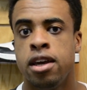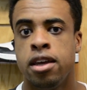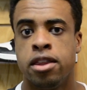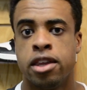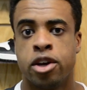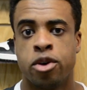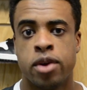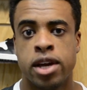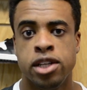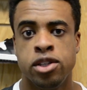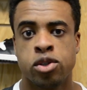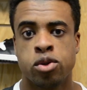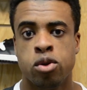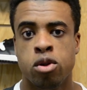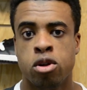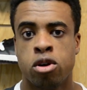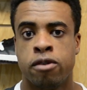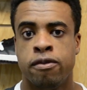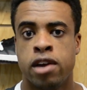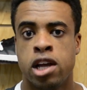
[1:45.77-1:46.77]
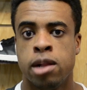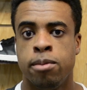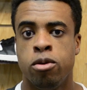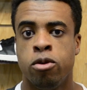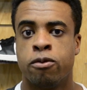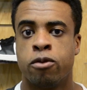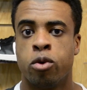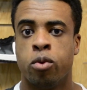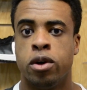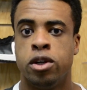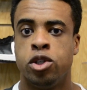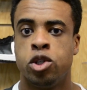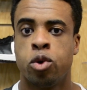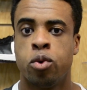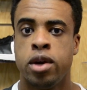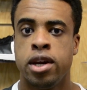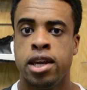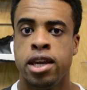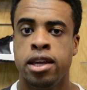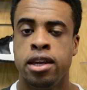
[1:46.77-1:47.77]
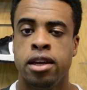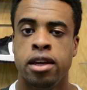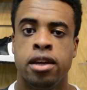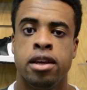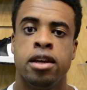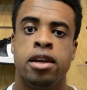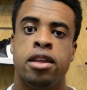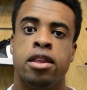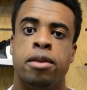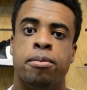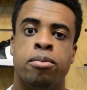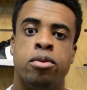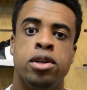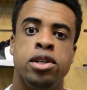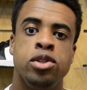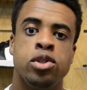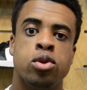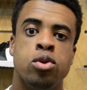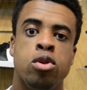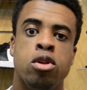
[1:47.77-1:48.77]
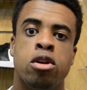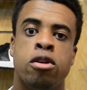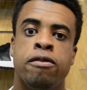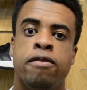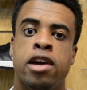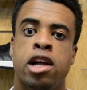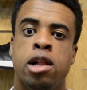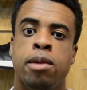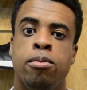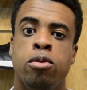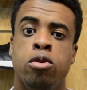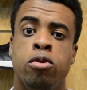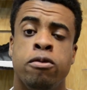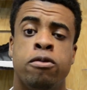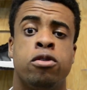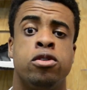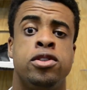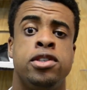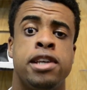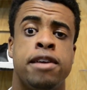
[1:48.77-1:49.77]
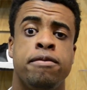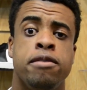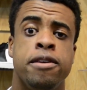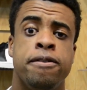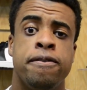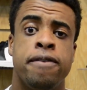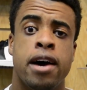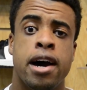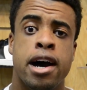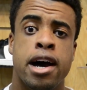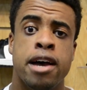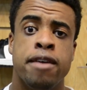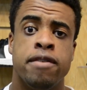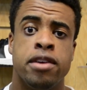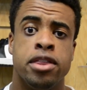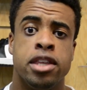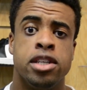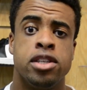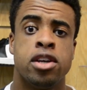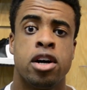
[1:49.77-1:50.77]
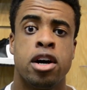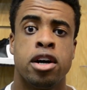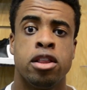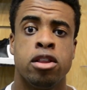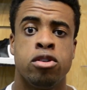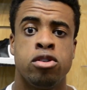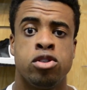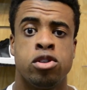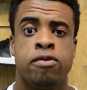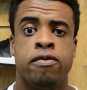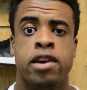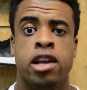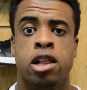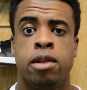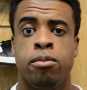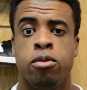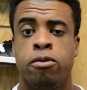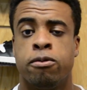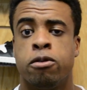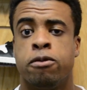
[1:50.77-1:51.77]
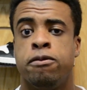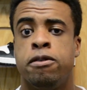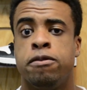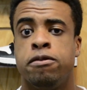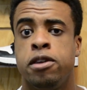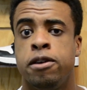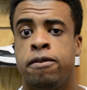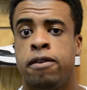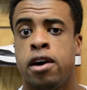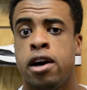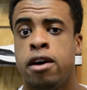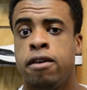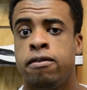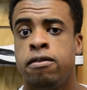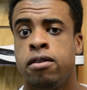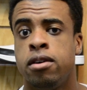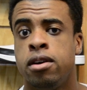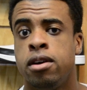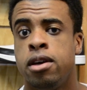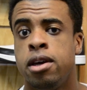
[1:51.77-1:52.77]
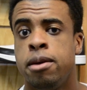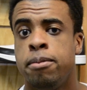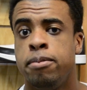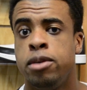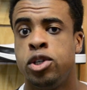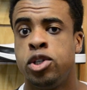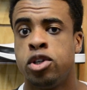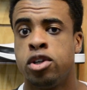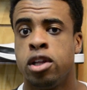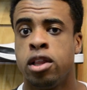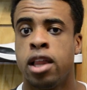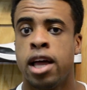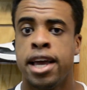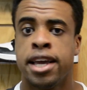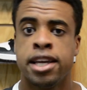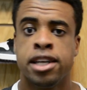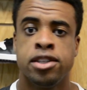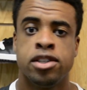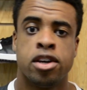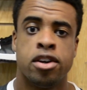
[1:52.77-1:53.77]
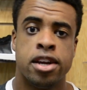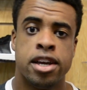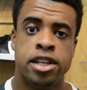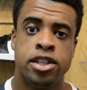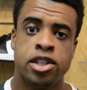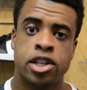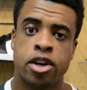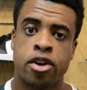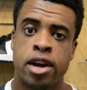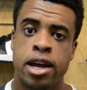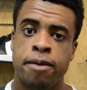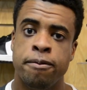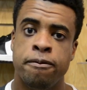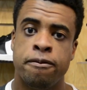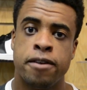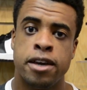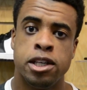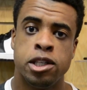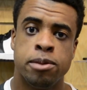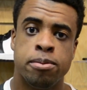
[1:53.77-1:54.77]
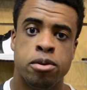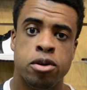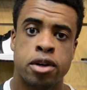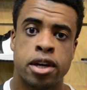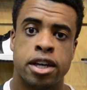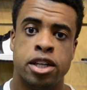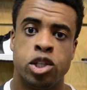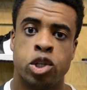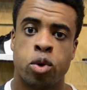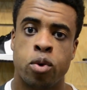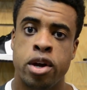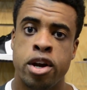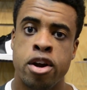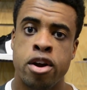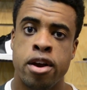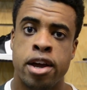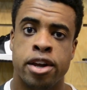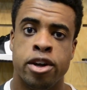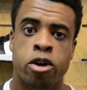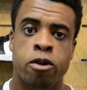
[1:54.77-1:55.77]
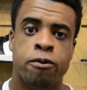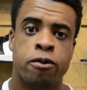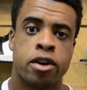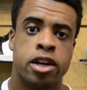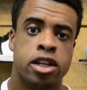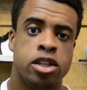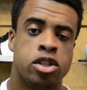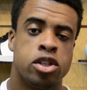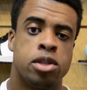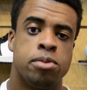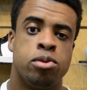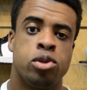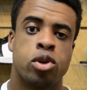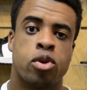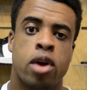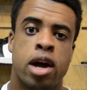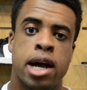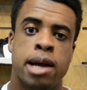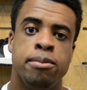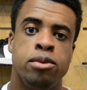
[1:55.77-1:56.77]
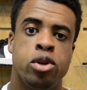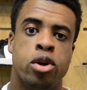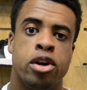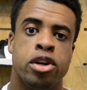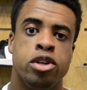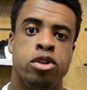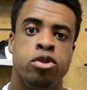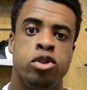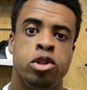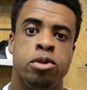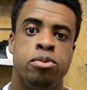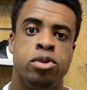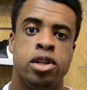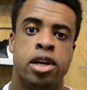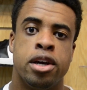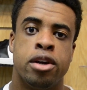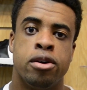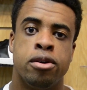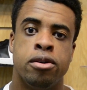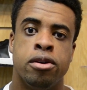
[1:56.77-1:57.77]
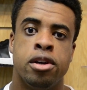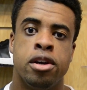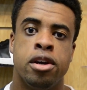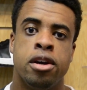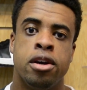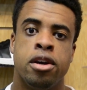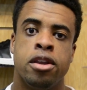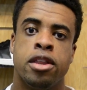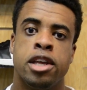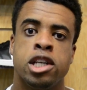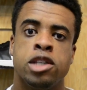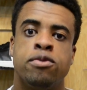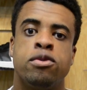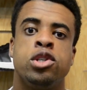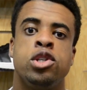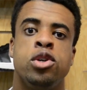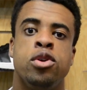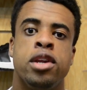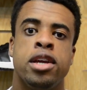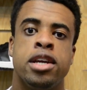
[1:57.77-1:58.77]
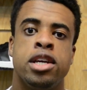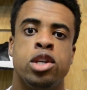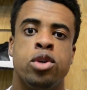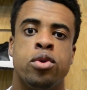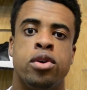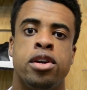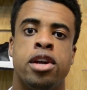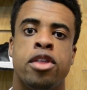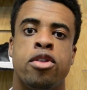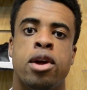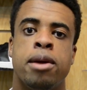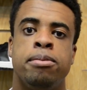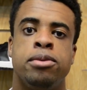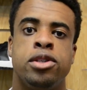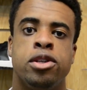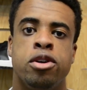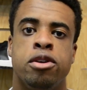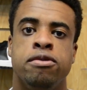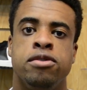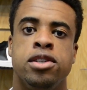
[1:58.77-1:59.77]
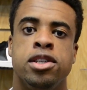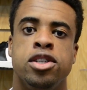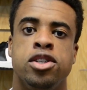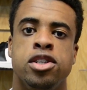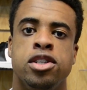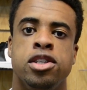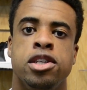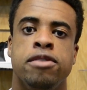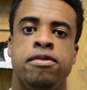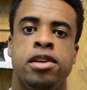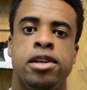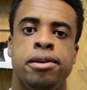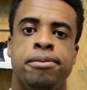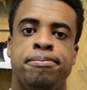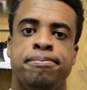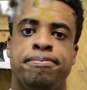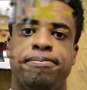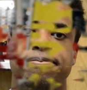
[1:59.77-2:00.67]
the grade school are available for 120, the preschool are available for 75, and the toddlers are available for 55. Be sure to like us on Instagram, Facebook, and Twitter, and don't forget to subscribe to our YouTube channel. Thanks for tuning in to another episode of CGTV.